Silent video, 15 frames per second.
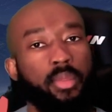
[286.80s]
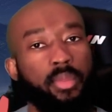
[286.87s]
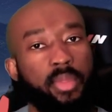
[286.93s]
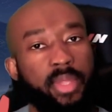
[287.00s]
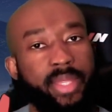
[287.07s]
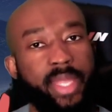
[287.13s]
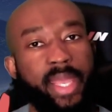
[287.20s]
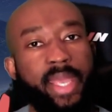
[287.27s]

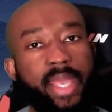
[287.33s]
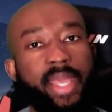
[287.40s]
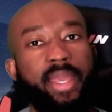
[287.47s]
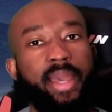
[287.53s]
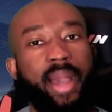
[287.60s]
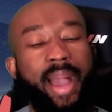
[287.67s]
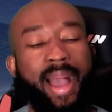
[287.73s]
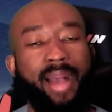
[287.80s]
they
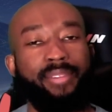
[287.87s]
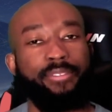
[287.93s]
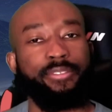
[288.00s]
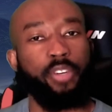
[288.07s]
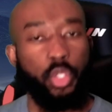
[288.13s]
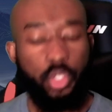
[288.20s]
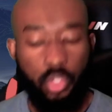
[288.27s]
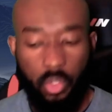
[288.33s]
have
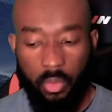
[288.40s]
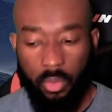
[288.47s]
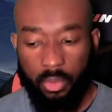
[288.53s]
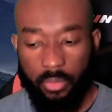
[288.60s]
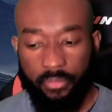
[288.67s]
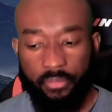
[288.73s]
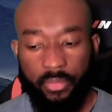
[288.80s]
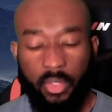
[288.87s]
a soul.
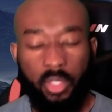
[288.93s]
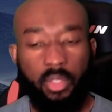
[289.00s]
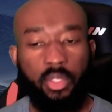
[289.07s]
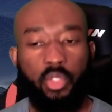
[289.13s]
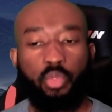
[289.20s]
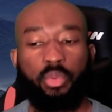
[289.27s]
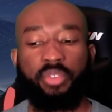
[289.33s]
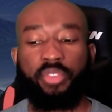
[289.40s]

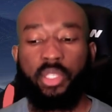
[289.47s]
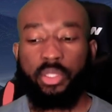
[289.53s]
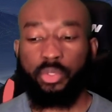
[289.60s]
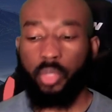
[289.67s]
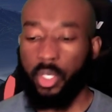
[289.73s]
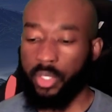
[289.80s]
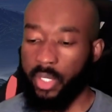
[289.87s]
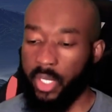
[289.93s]
It's revealed to
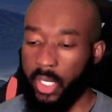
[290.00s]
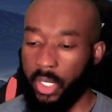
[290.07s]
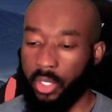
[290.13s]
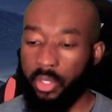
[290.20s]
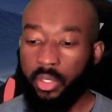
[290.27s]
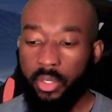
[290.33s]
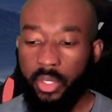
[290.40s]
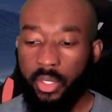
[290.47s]
us
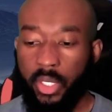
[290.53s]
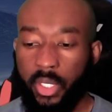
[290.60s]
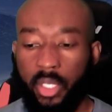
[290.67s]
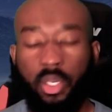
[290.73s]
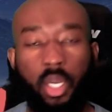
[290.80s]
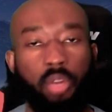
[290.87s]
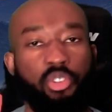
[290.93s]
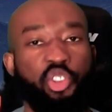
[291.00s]
here in
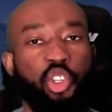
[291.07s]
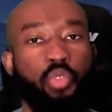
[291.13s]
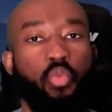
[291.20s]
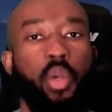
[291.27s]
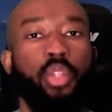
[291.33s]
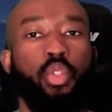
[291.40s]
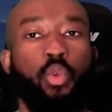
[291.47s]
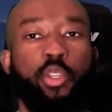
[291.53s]
Origin
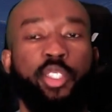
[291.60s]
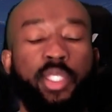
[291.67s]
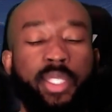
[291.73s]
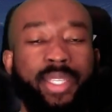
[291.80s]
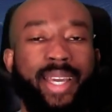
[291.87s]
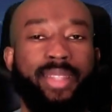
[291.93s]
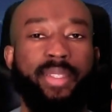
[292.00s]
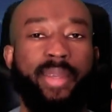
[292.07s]
120
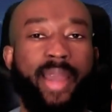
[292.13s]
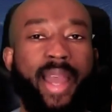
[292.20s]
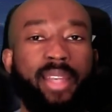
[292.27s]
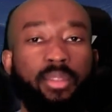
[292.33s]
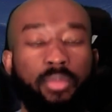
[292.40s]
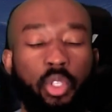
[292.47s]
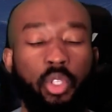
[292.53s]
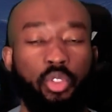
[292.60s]
that the
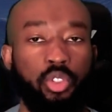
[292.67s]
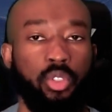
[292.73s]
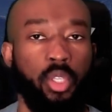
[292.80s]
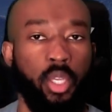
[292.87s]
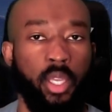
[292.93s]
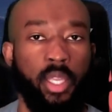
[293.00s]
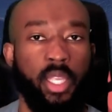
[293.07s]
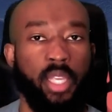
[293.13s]
animals,
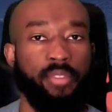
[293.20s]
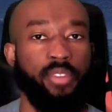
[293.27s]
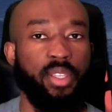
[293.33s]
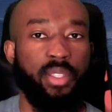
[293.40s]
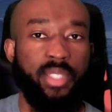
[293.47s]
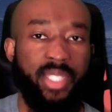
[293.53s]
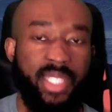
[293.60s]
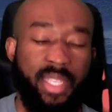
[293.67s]
even the
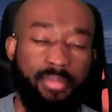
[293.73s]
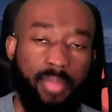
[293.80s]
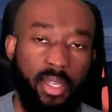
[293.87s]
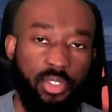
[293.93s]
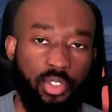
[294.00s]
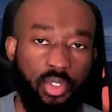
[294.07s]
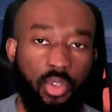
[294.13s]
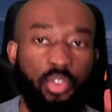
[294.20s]
sea
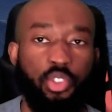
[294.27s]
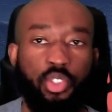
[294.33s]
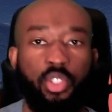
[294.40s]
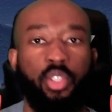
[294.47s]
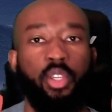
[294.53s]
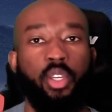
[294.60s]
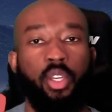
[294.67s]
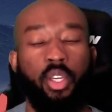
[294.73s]
monsters,
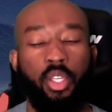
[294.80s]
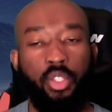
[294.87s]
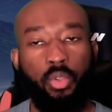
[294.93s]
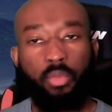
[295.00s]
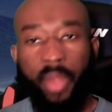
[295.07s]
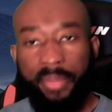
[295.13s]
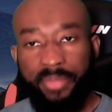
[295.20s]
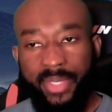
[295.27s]
the
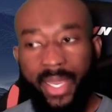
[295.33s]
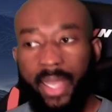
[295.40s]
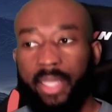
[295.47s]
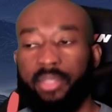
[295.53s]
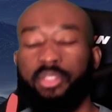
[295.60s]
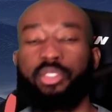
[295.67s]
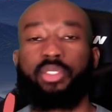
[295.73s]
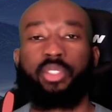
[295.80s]

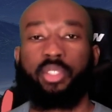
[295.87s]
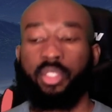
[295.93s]
reptiles